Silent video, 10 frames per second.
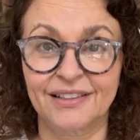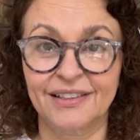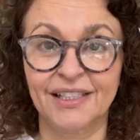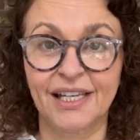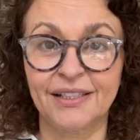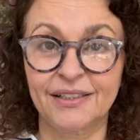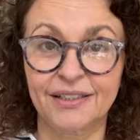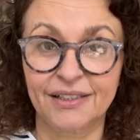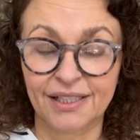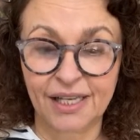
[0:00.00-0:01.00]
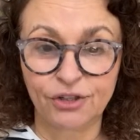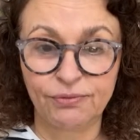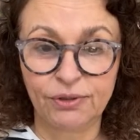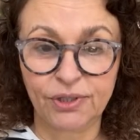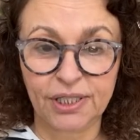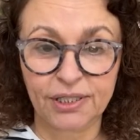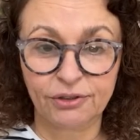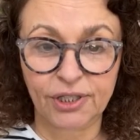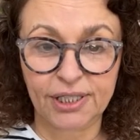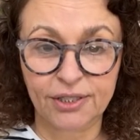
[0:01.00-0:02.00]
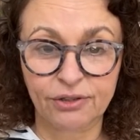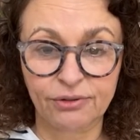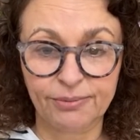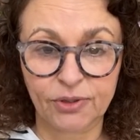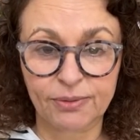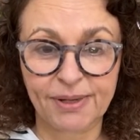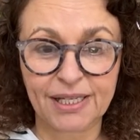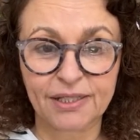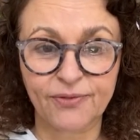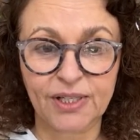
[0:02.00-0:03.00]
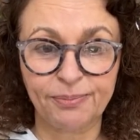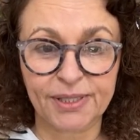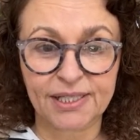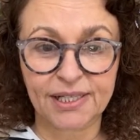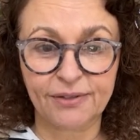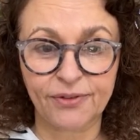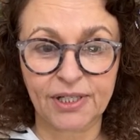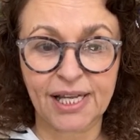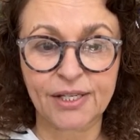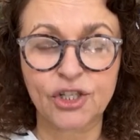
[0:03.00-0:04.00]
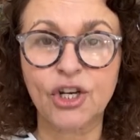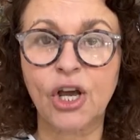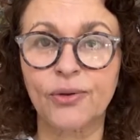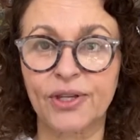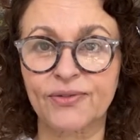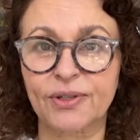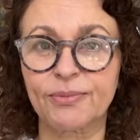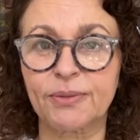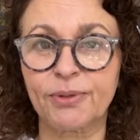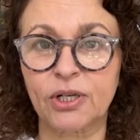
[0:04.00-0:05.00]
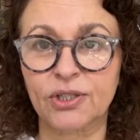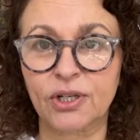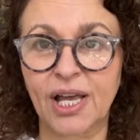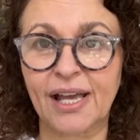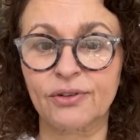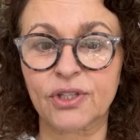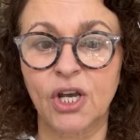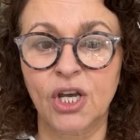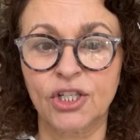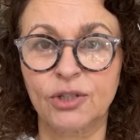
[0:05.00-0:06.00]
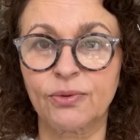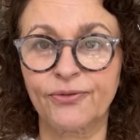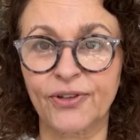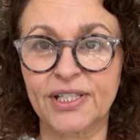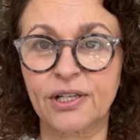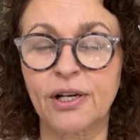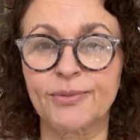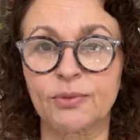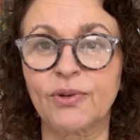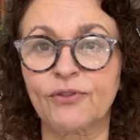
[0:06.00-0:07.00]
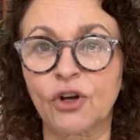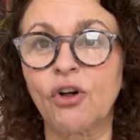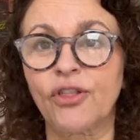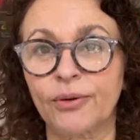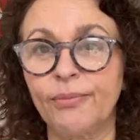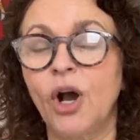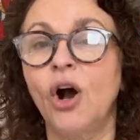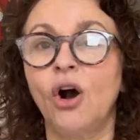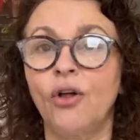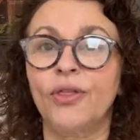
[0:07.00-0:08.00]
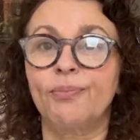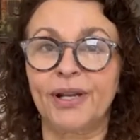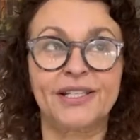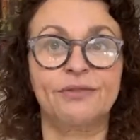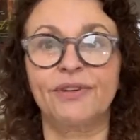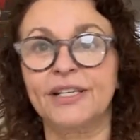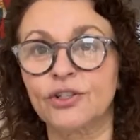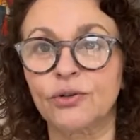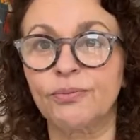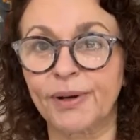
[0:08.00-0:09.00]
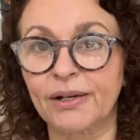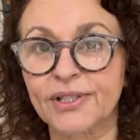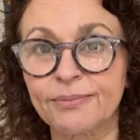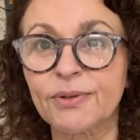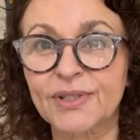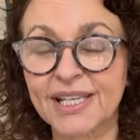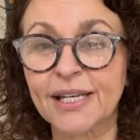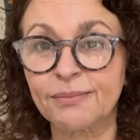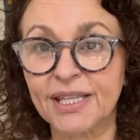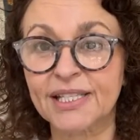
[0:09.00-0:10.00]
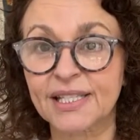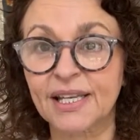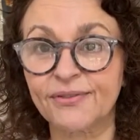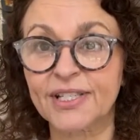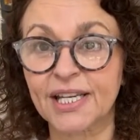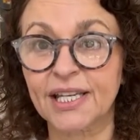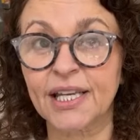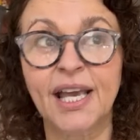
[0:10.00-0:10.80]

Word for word: Yeah. Catch real kill killers and criminals. Make us feel a bit safer. Let us know that if somebody burgles our house two or three times and we've got them on the bloody ring doorbell. Somebody was telling me this the other day.